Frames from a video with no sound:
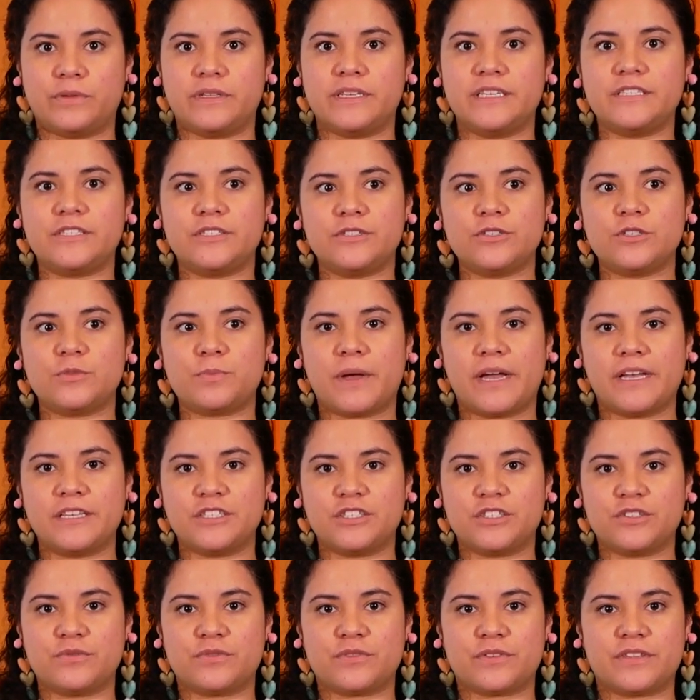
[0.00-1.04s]
Please use
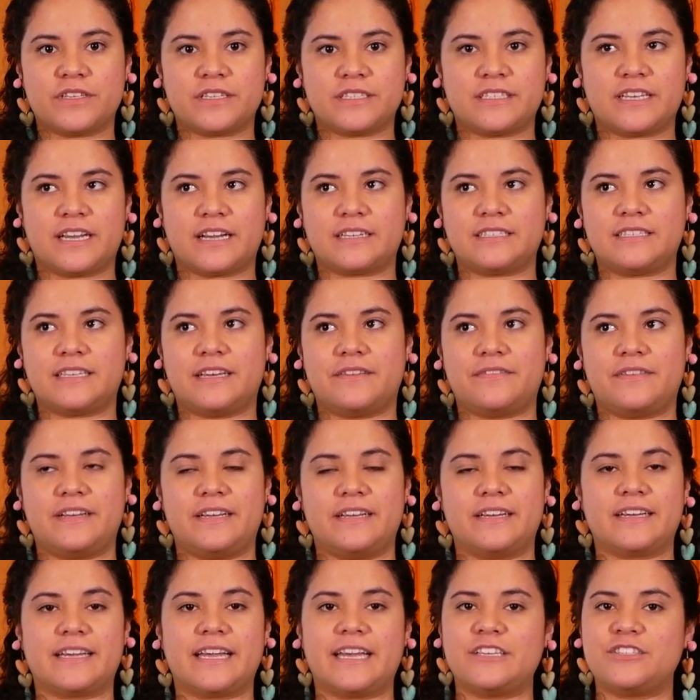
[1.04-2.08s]
pencil for this activity.
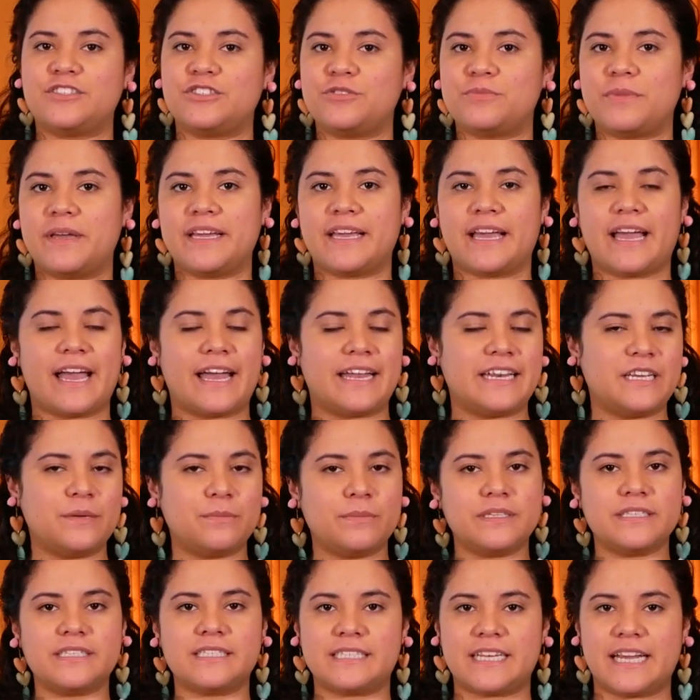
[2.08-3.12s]
In case you make any
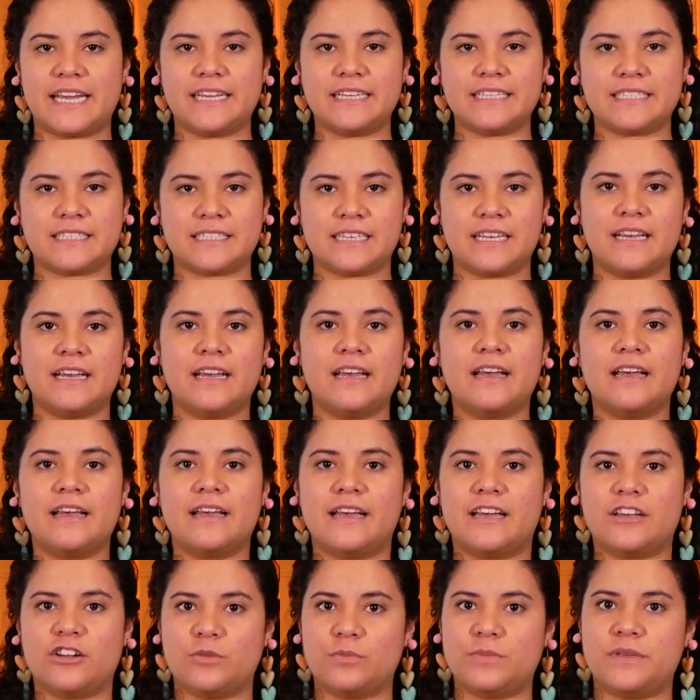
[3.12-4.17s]
mistakes,
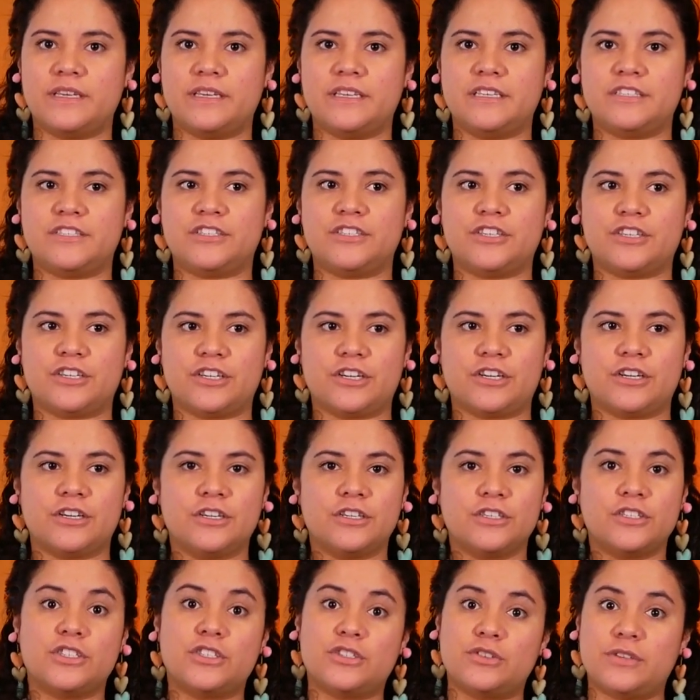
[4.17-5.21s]
it'll be easier
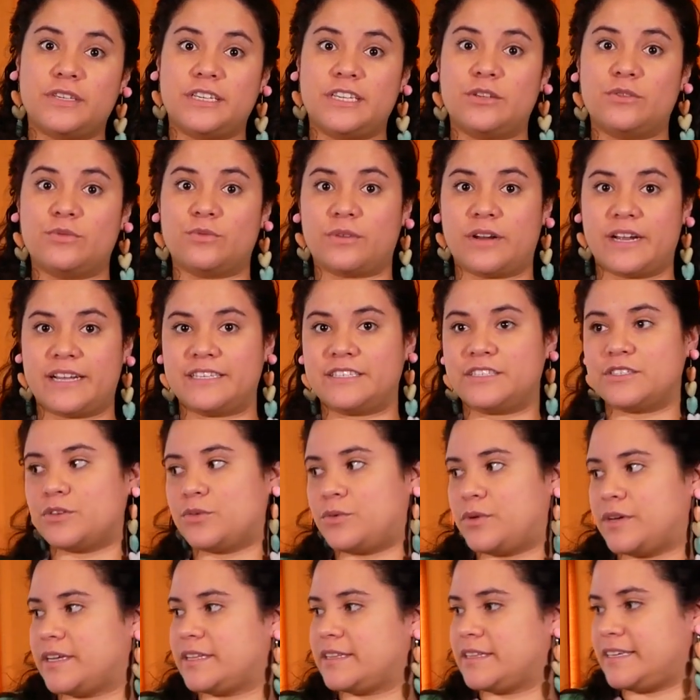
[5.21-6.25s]
to erase
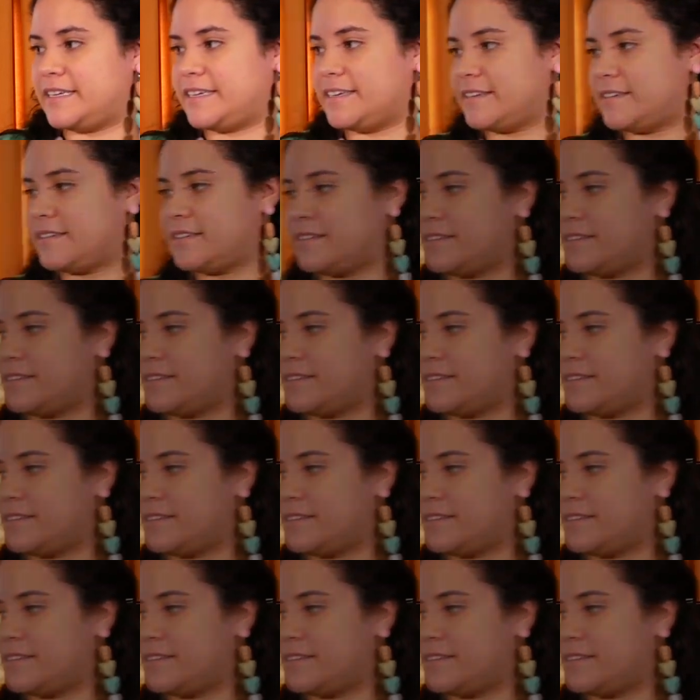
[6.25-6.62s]
quickly.